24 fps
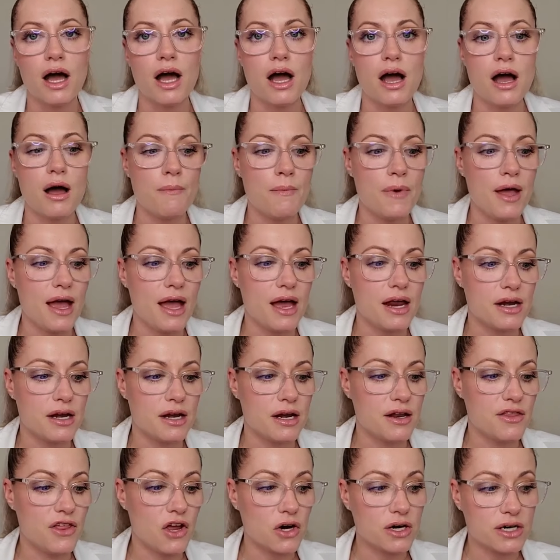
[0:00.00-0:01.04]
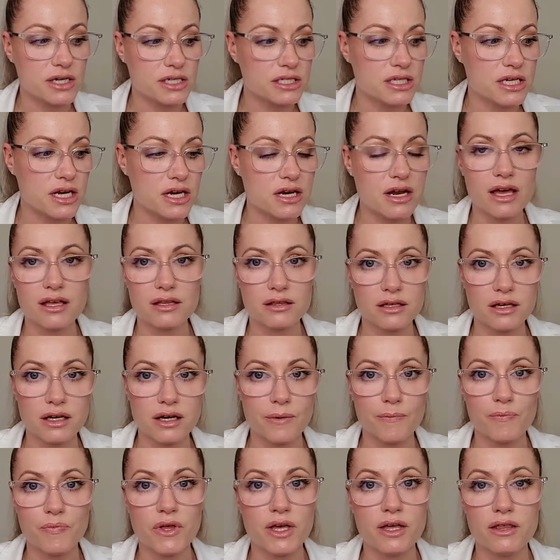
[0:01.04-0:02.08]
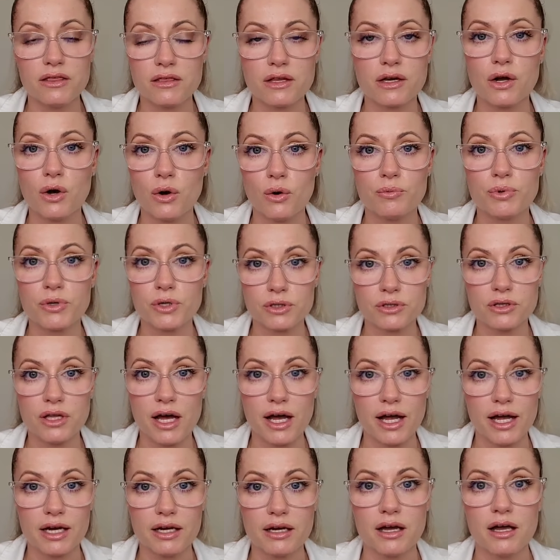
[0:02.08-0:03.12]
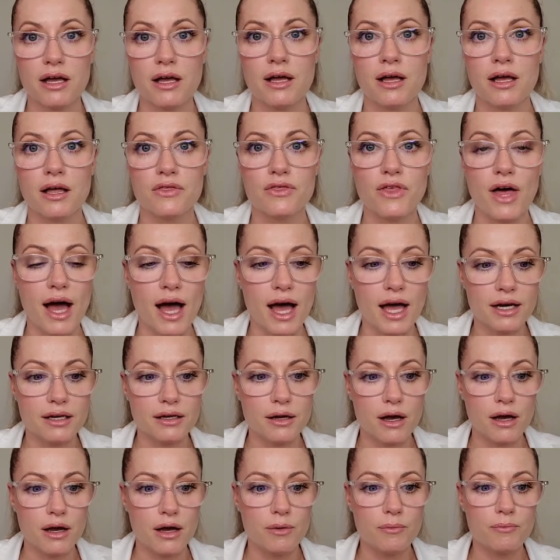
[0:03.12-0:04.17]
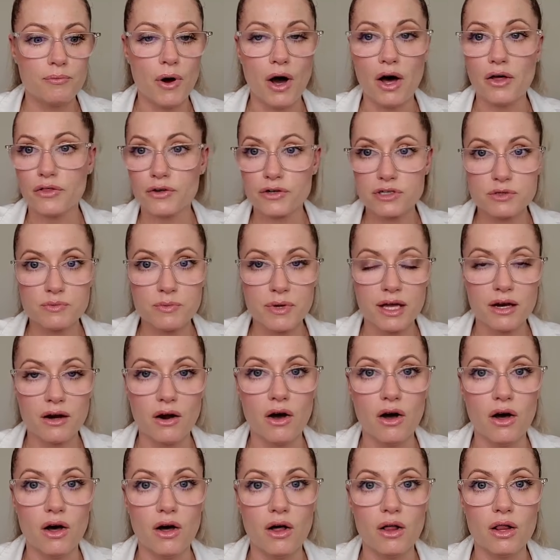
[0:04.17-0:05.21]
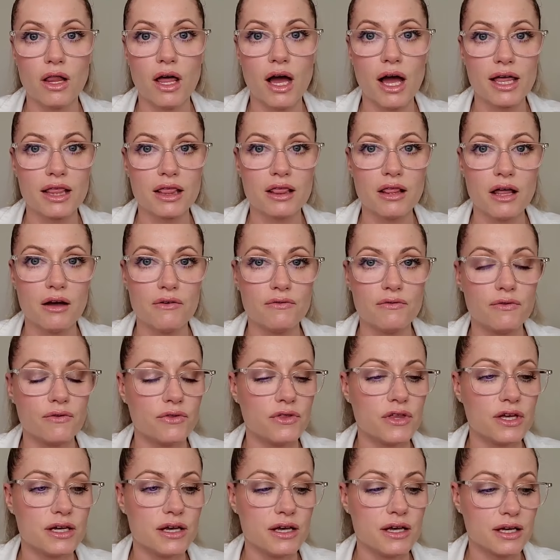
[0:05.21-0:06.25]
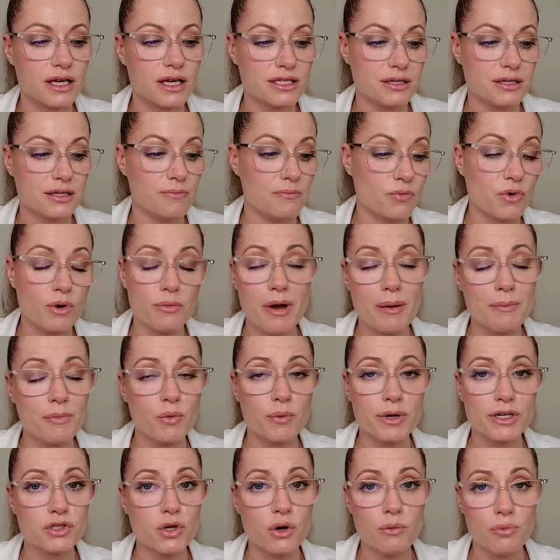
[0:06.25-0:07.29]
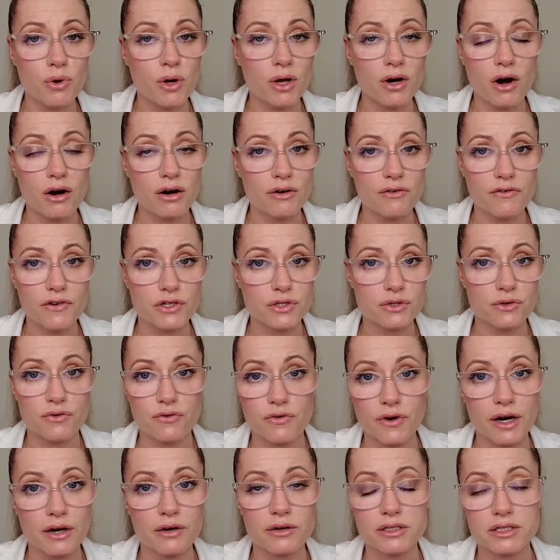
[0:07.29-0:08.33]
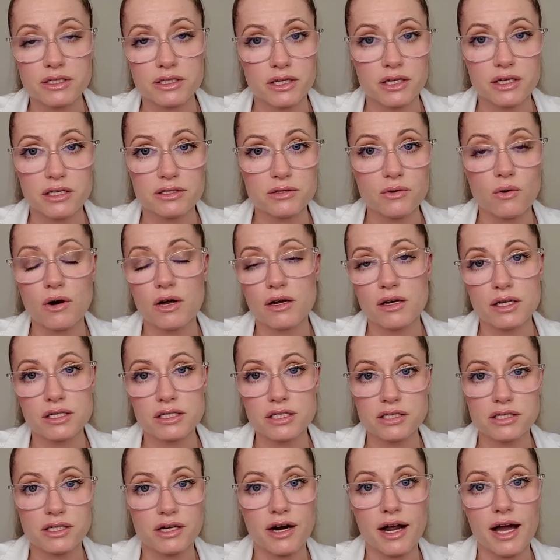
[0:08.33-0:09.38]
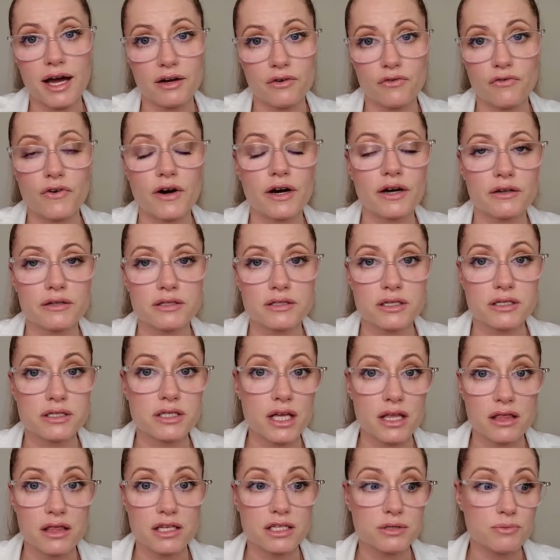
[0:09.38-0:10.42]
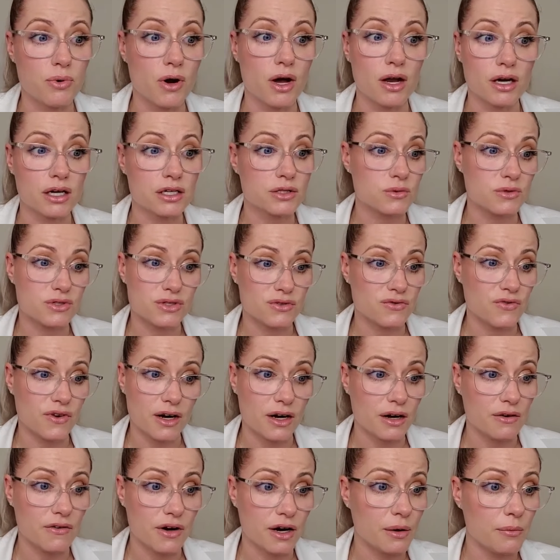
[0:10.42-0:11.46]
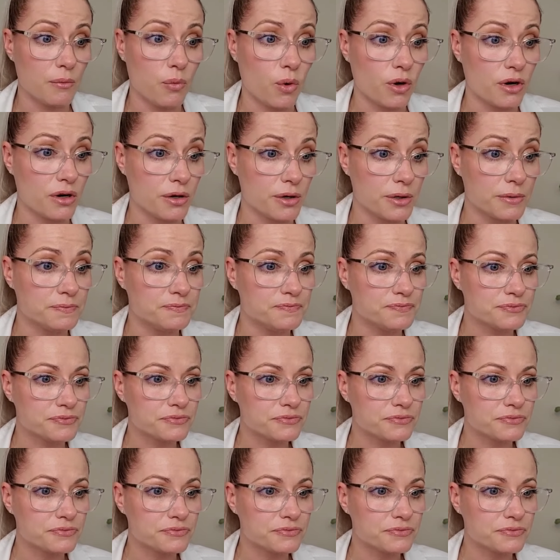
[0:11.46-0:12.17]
Um, and there is nothing in the GoPure line that bothers me at all. I love the because remember we don't put artificial fragrances or unnecessary added fragrances in these products, which is very very important.